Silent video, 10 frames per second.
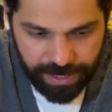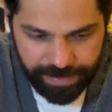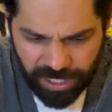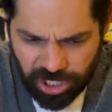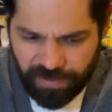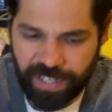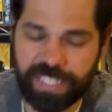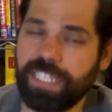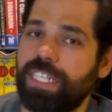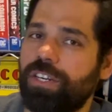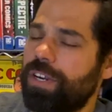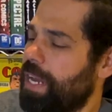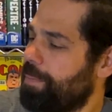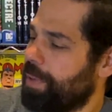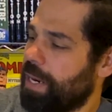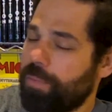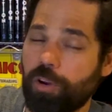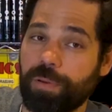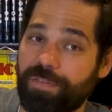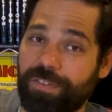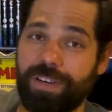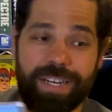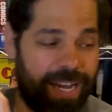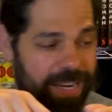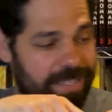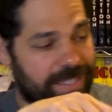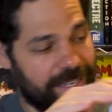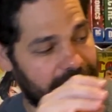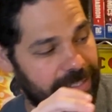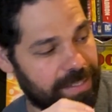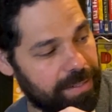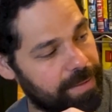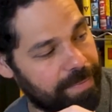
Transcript: I'm not sure if I sent it in or not, but I'm hoping for a 9.6,